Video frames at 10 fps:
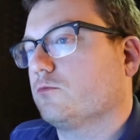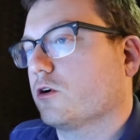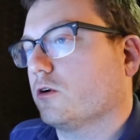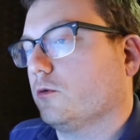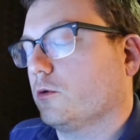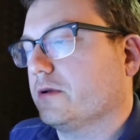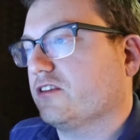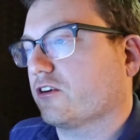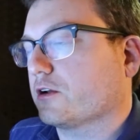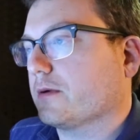We'll be
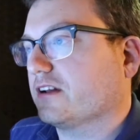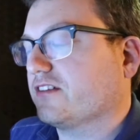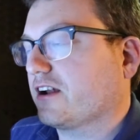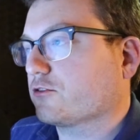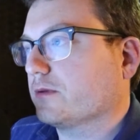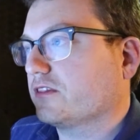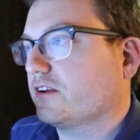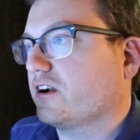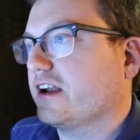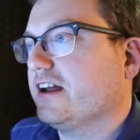talking about attachment
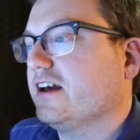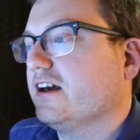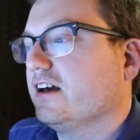theory.